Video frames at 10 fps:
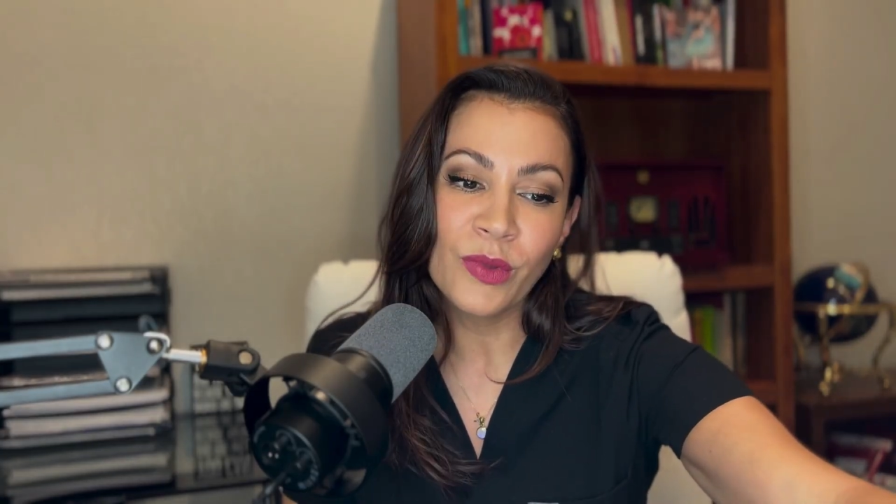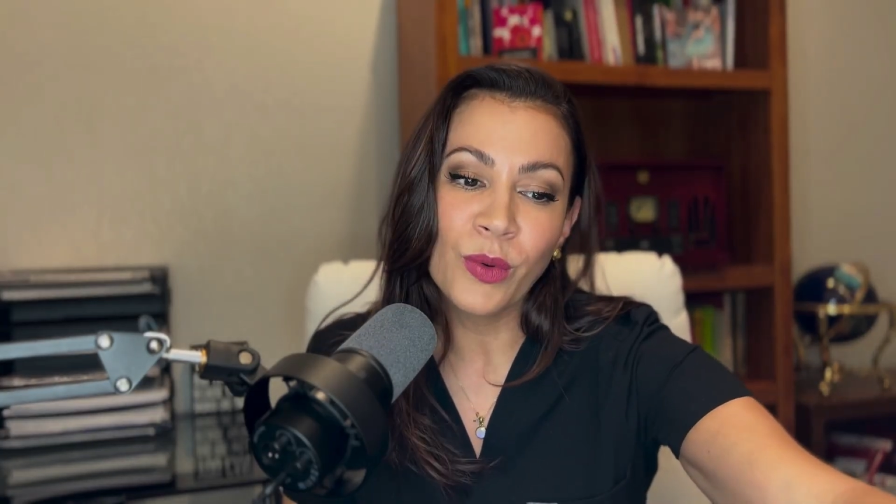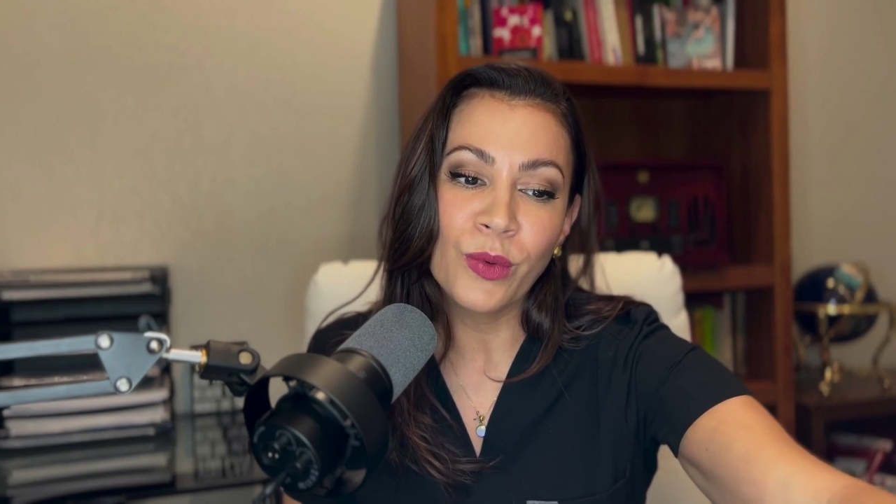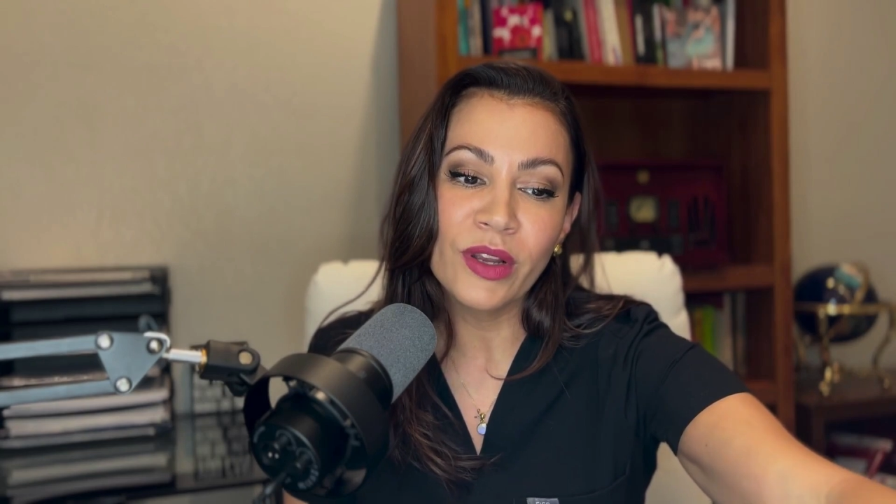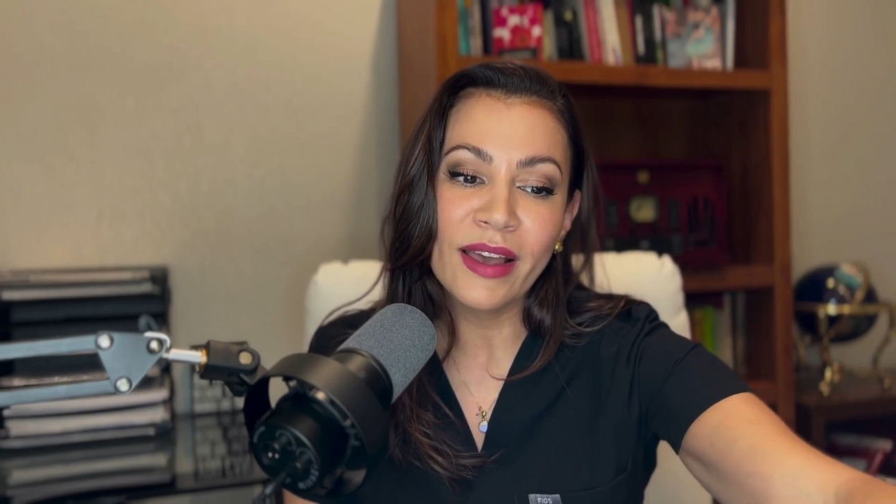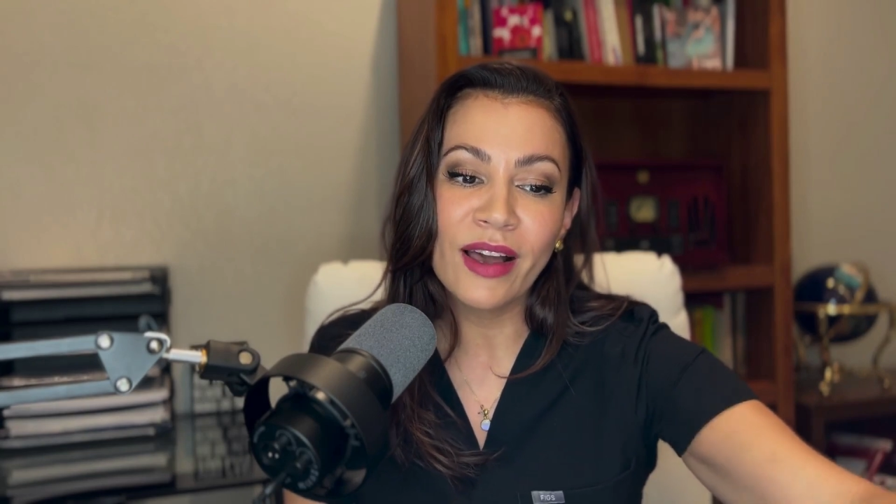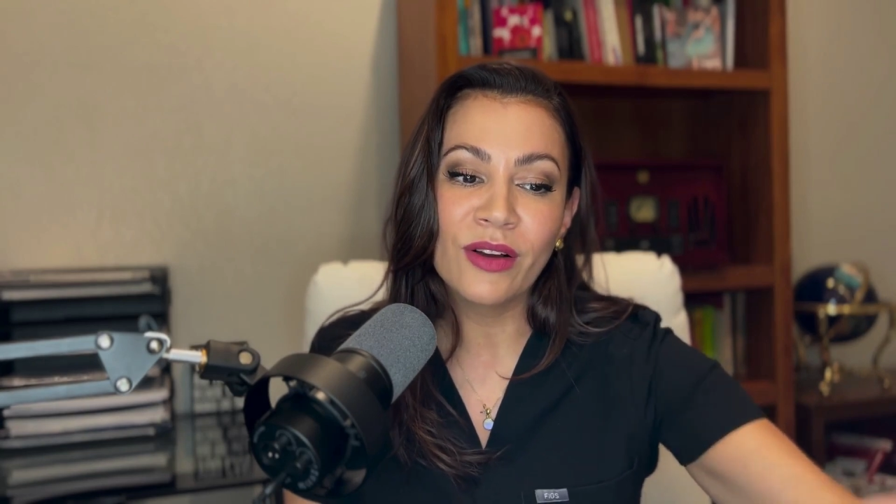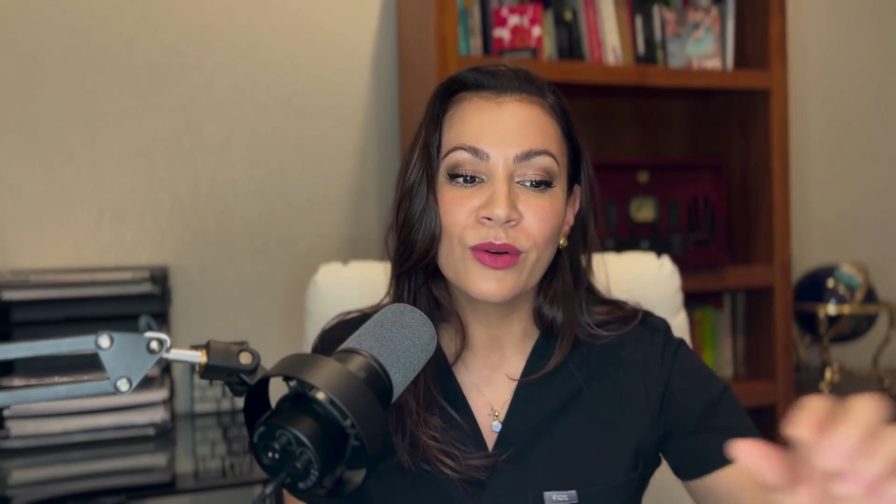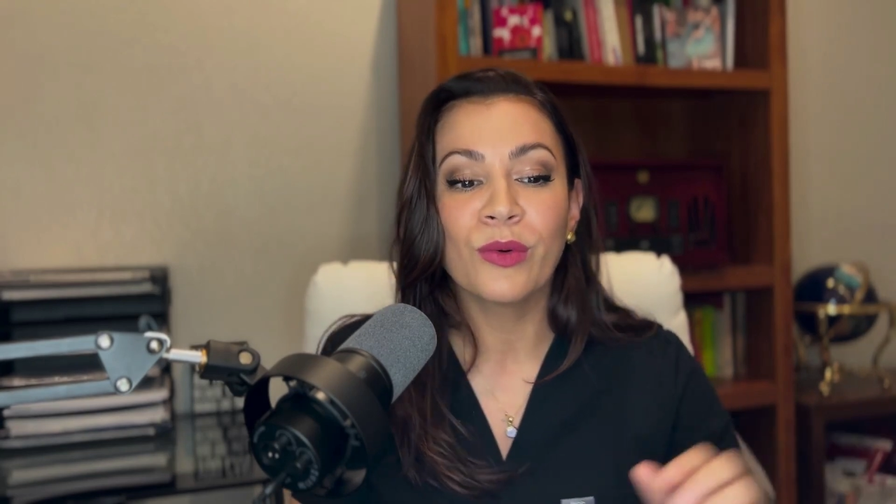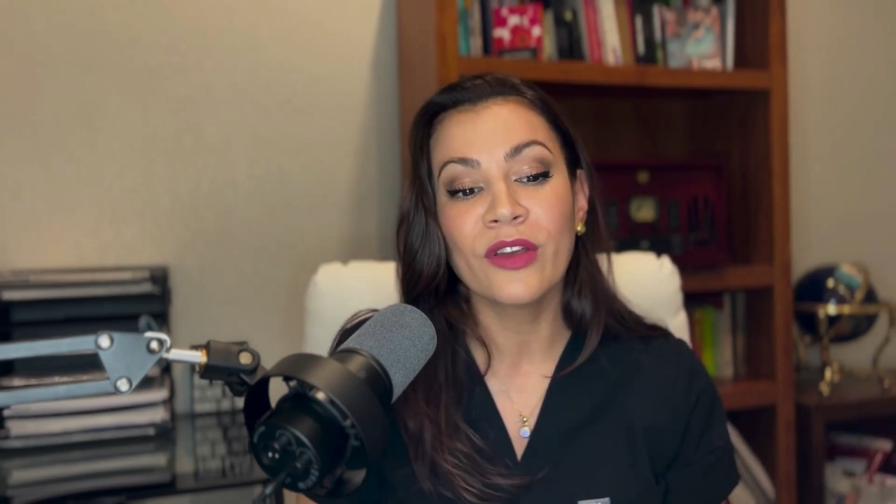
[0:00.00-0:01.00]

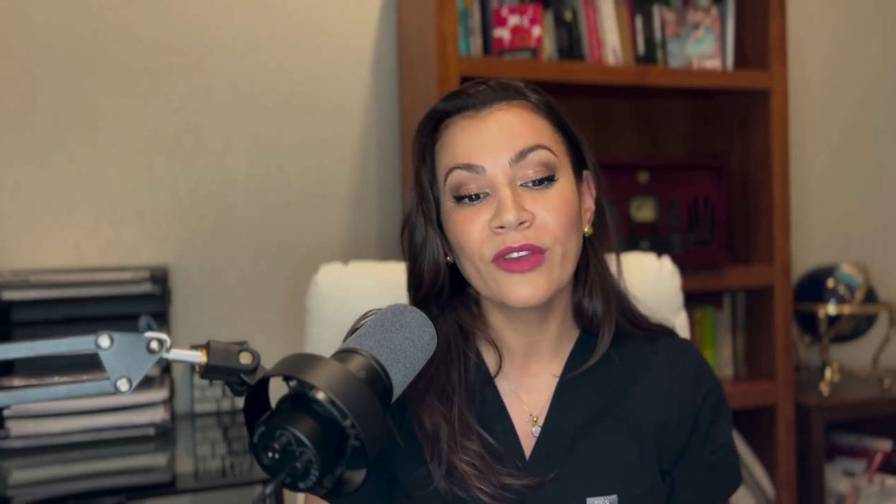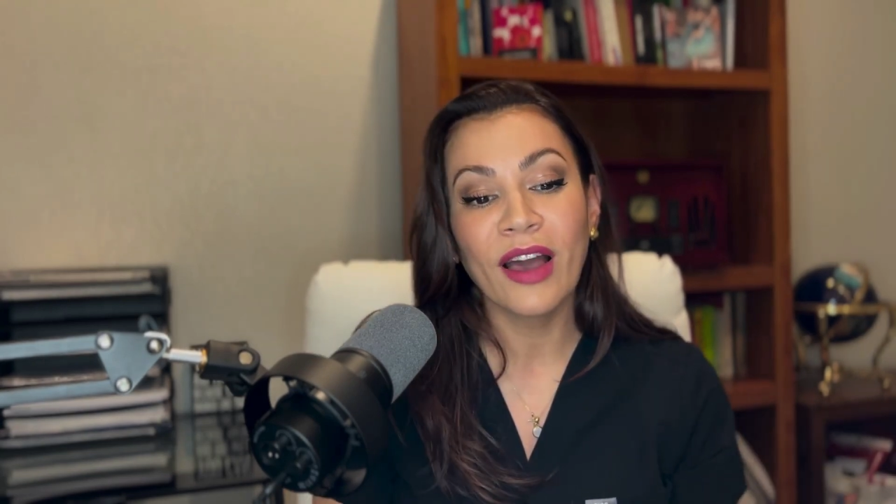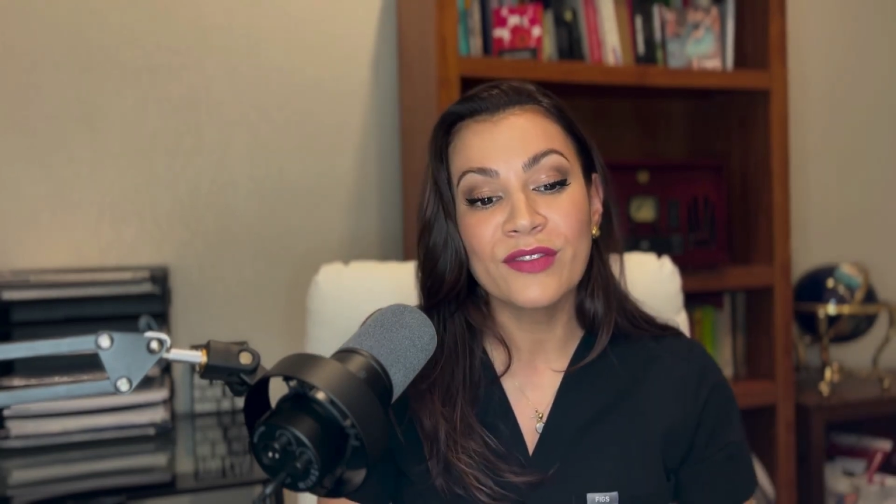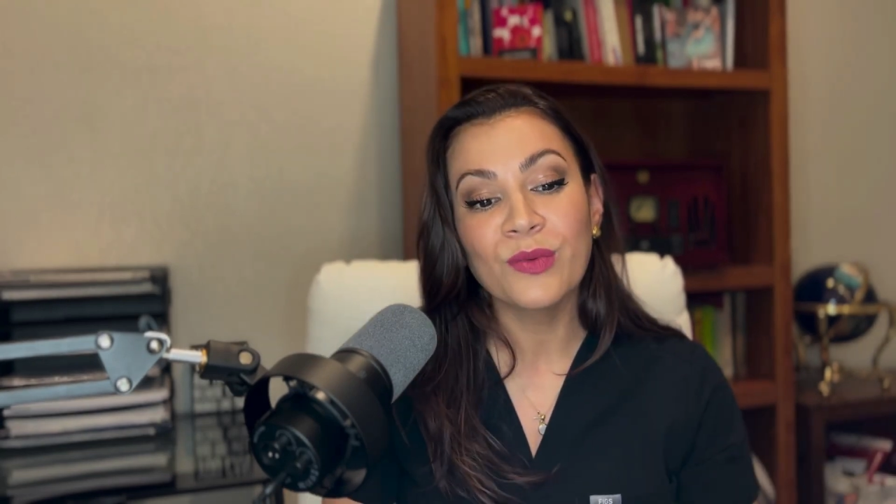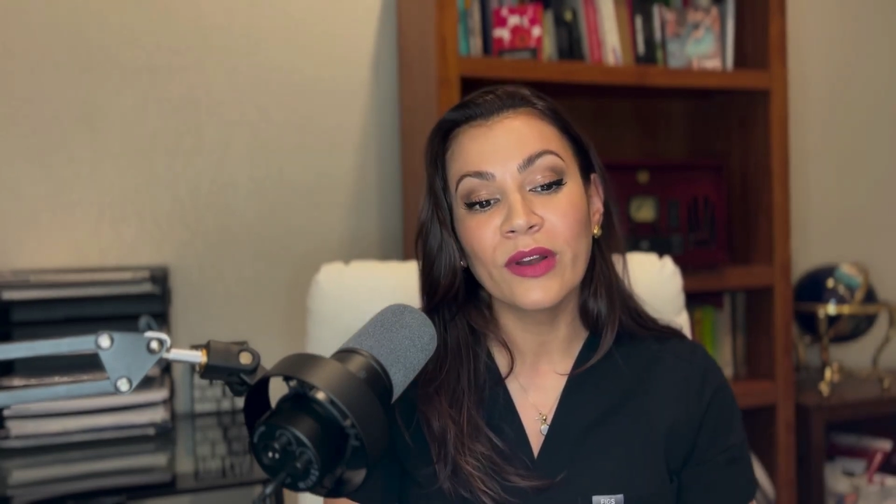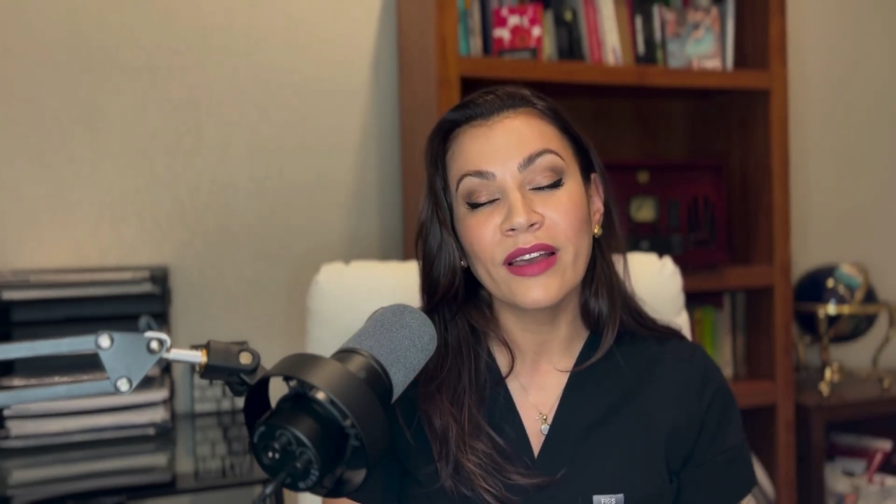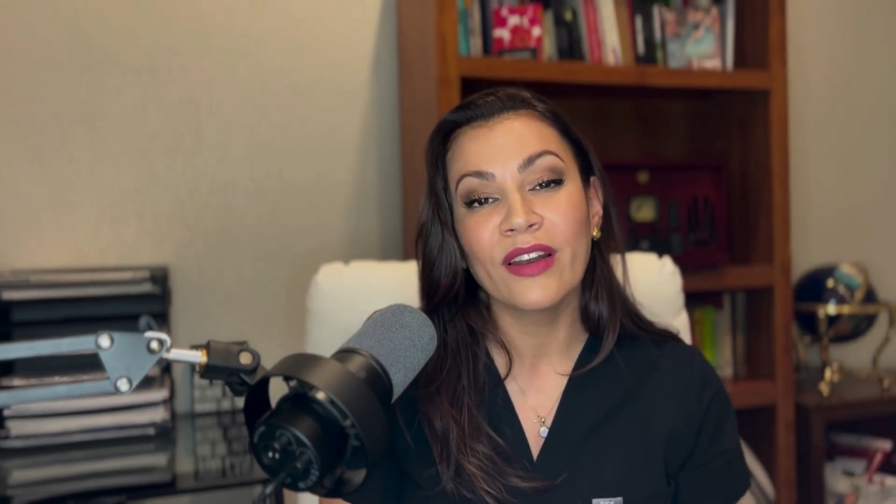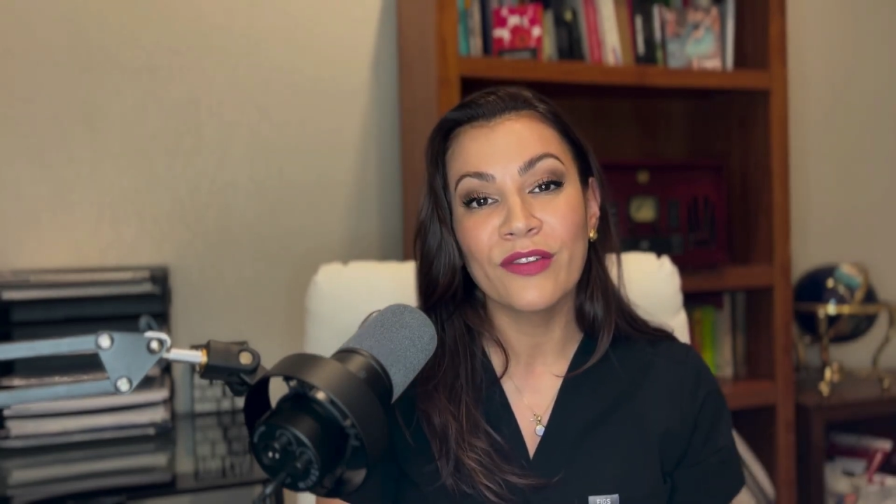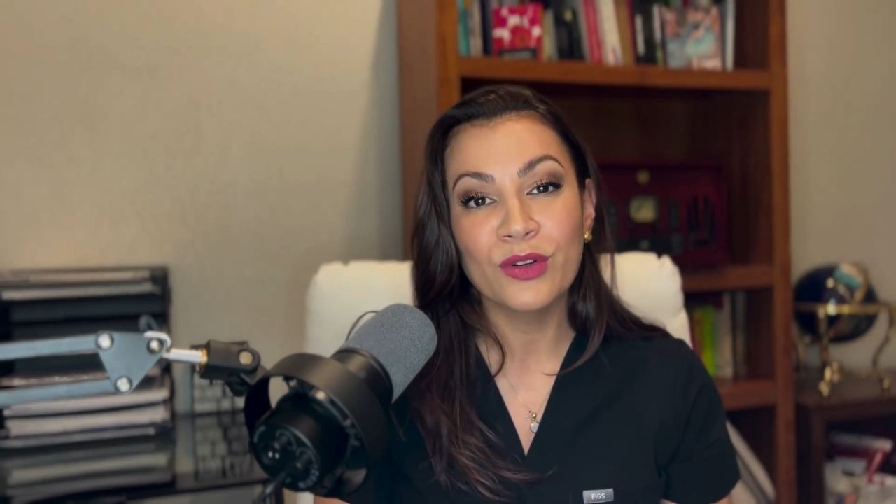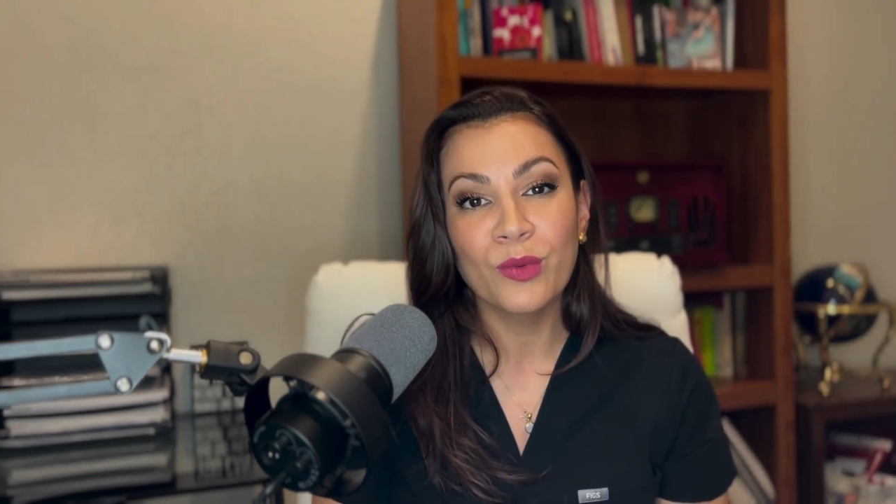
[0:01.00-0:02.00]
Workout, if you have to work out
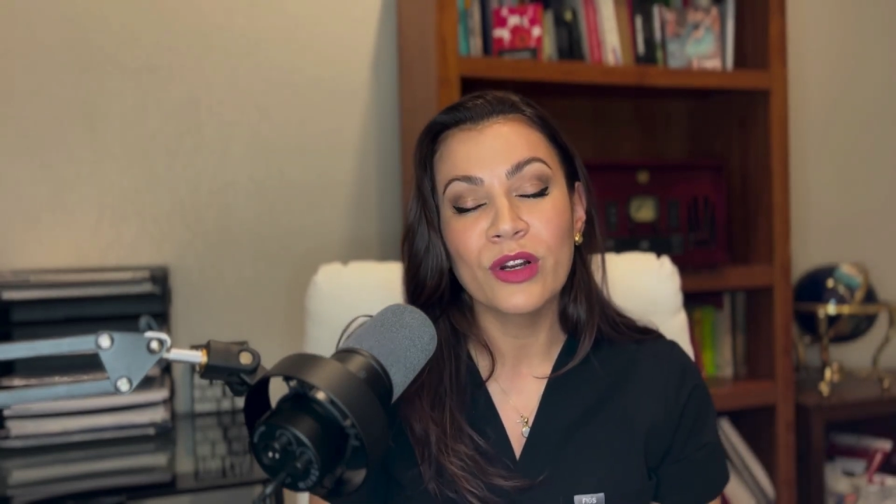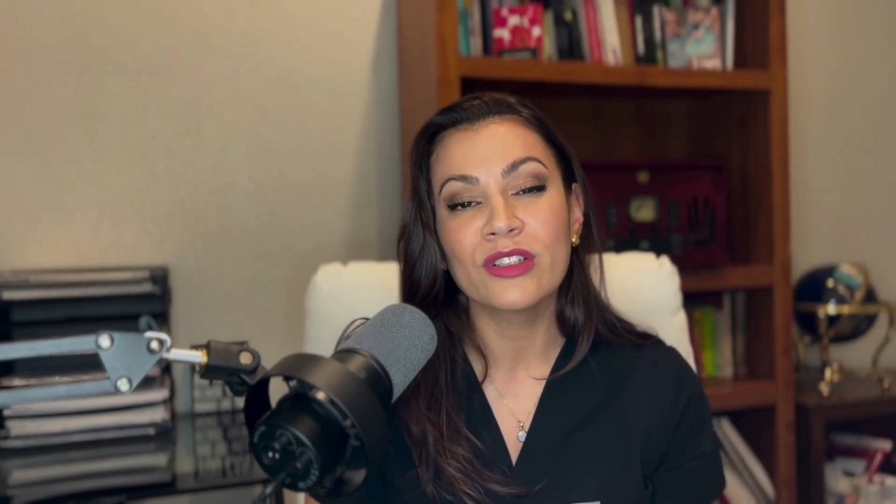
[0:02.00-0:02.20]
after work